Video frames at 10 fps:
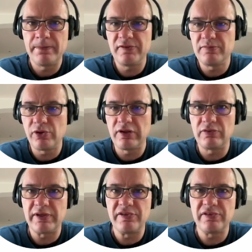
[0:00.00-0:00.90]
This
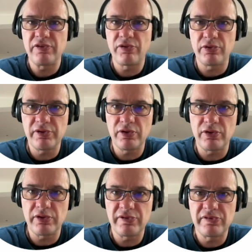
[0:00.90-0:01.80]
model runs at 30
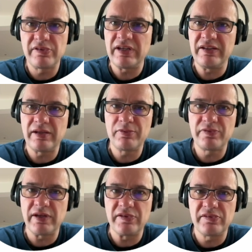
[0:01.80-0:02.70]
Hz, 10 times
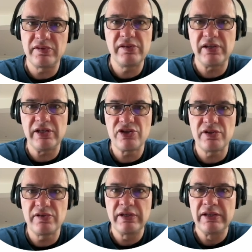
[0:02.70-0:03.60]
faster than the
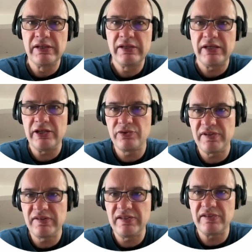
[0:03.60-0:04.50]
agent, and
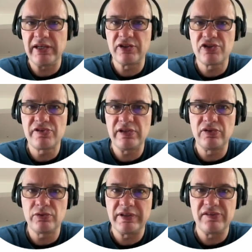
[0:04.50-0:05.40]
translates actions
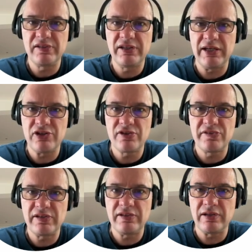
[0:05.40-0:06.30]
into realistic agent
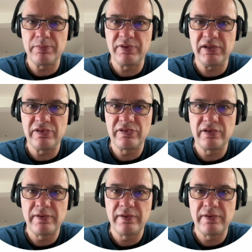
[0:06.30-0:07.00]
state updates.